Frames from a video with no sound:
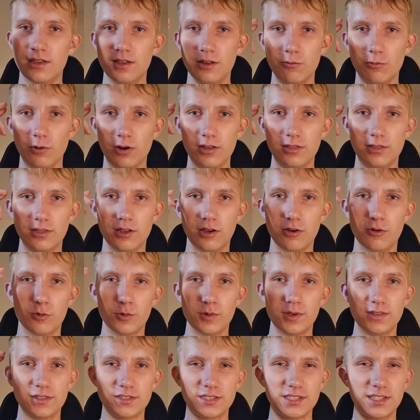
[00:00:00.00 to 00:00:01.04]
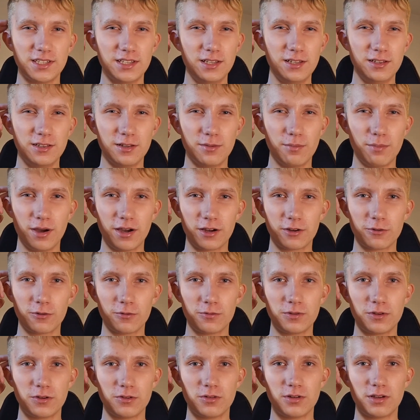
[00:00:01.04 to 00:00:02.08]
right now it's in the back
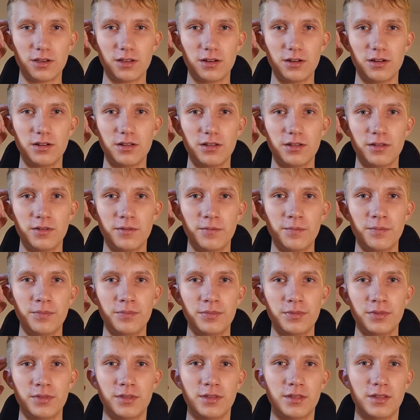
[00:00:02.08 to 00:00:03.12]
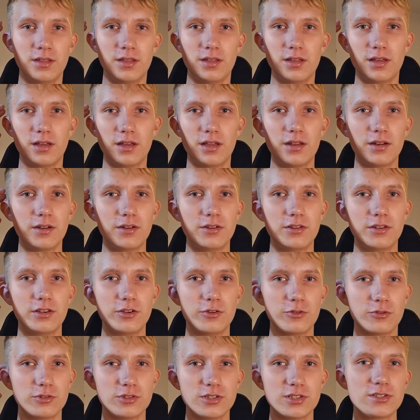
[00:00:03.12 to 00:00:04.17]
of your head, and
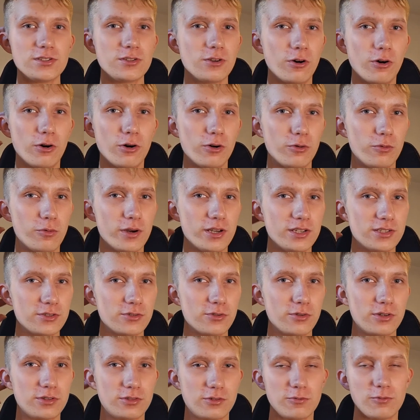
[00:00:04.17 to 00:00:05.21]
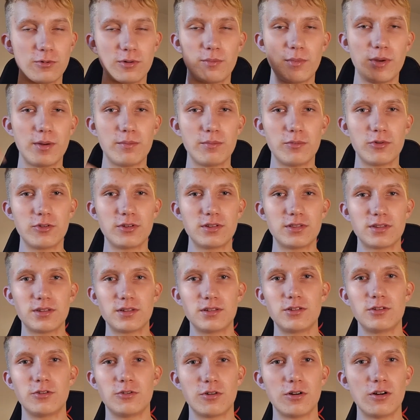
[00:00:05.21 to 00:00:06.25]
you're just always going to remember it.
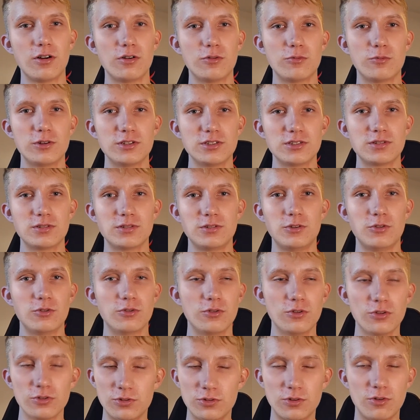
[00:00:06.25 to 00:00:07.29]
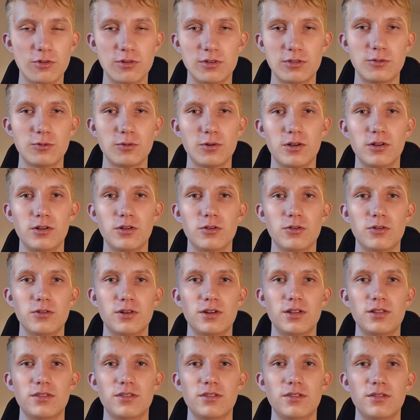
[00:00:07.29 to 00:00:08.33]
You're not going to unlearn
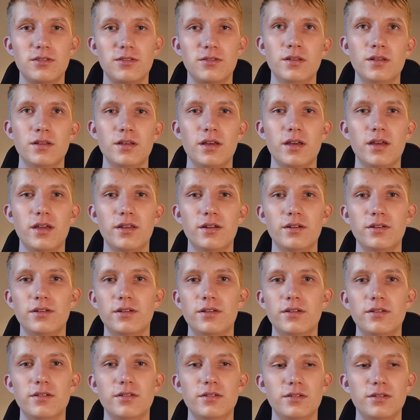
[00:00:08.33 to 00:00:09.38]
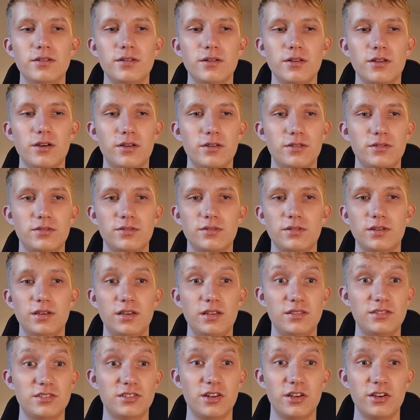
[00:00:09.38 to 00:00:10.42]
it. And like,
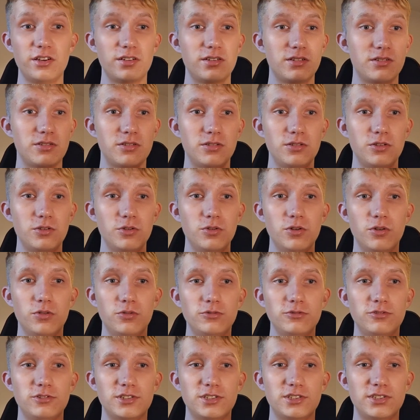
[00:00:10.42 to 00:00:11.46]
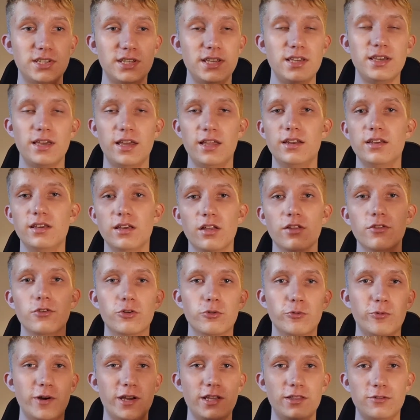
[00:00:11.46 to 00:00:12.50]
it's like you don't see any
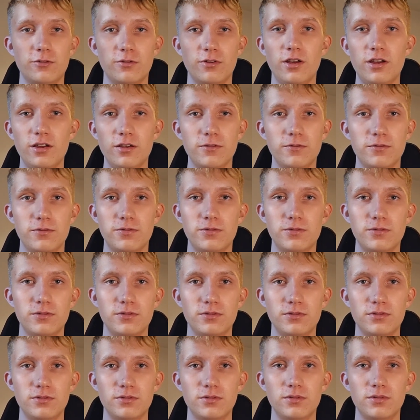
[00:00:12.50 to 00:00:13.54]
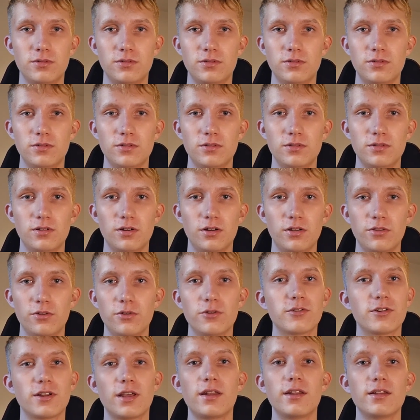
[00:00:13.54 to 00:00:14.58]
other way to life other
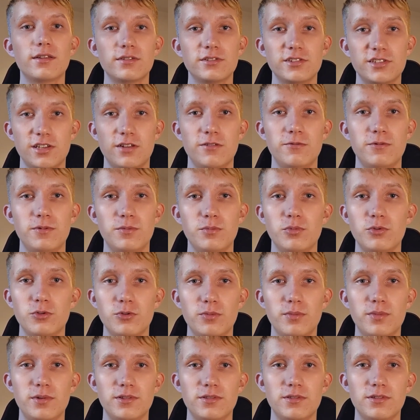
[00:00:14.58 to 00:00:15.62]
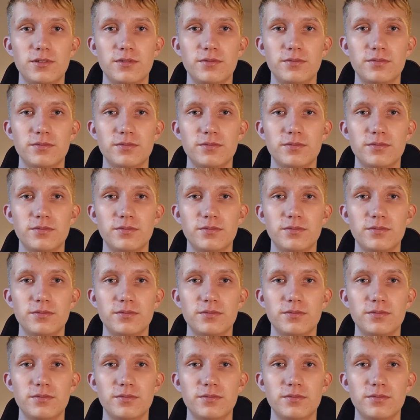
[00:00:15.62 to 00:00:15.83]
than self-improvement.